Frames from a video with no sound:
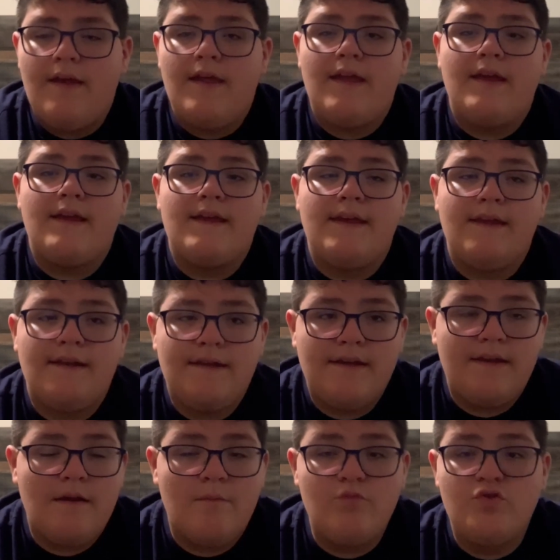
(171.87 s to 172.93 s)
it
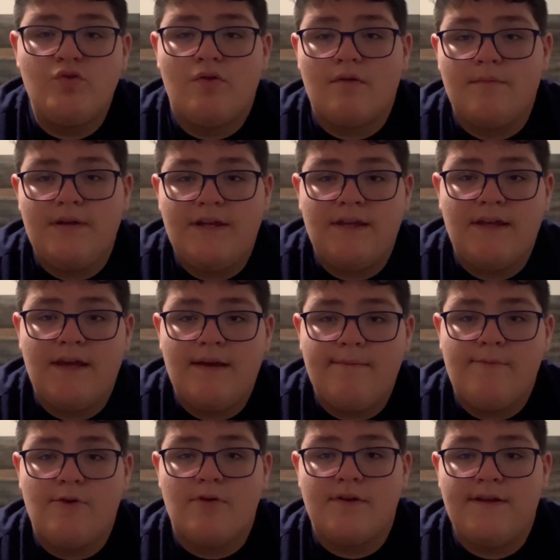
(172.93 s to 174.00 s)
can absorb it and get
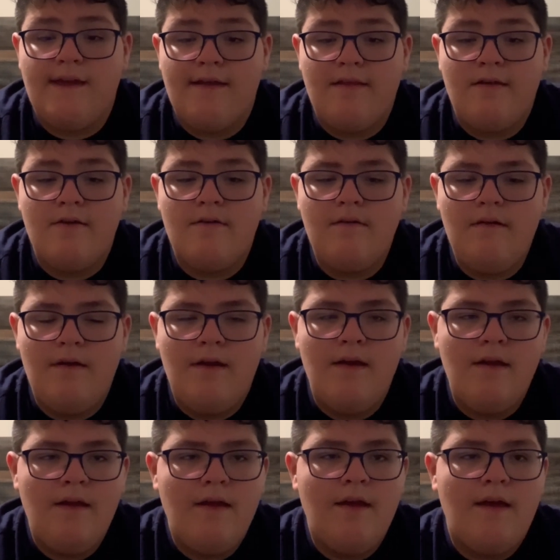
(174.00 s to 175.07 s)
more yellow.
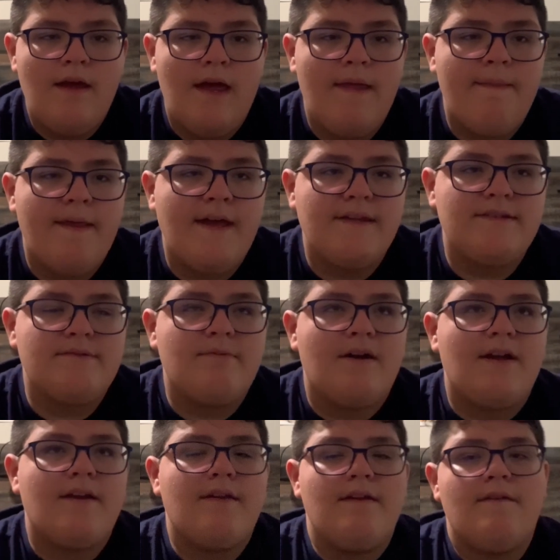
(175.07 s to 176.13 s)
And that's
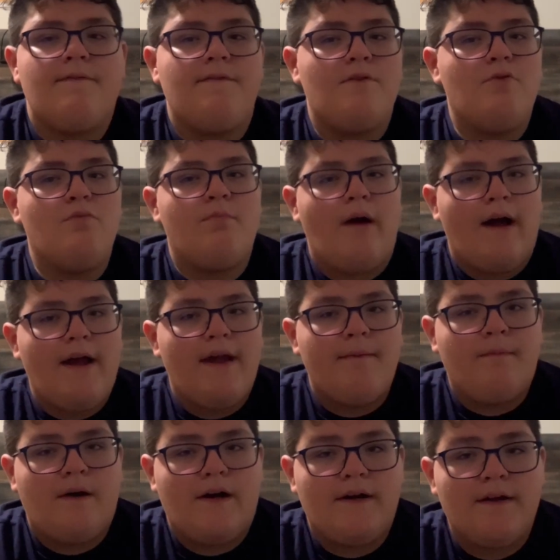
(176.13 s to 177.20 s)
why if you buy
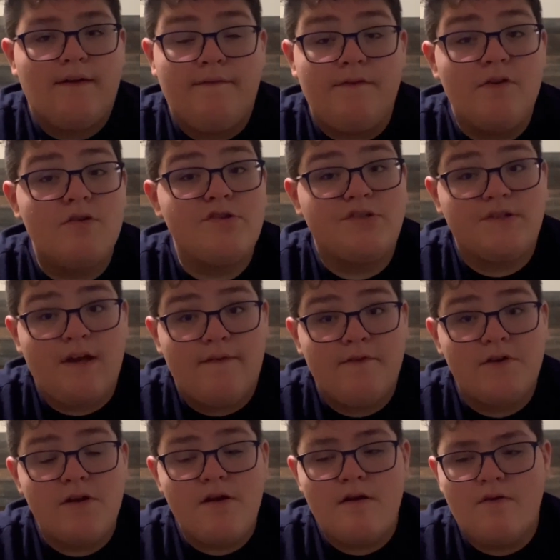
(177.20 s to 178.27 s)
manga, if you're a
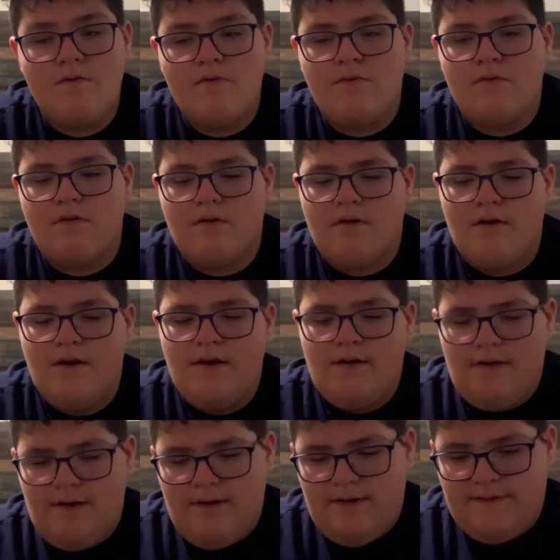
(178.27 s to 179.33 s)
southerner or
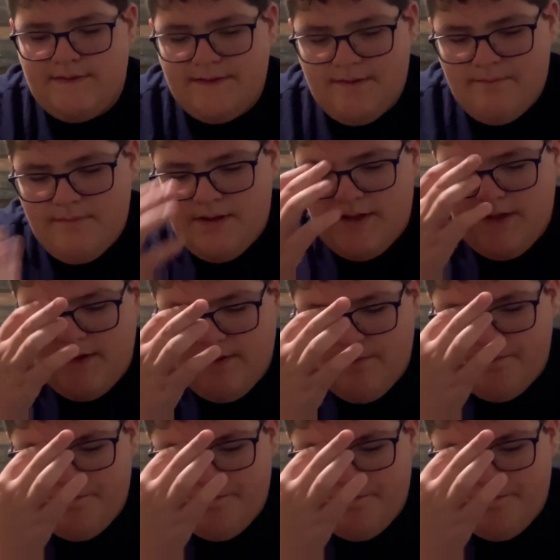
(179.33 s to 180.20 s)
somebody